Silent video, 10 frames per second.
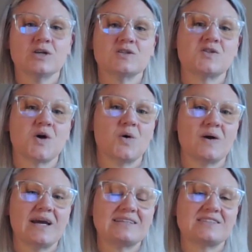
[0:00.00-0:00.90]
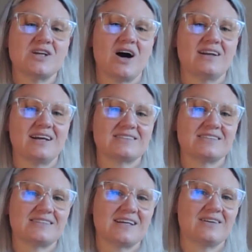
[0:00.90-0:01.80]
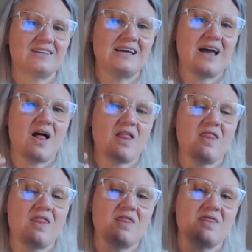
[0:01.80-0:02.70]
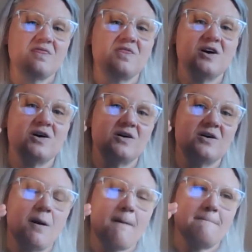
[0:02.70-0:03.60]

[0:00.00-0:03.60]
So it's not necessarily the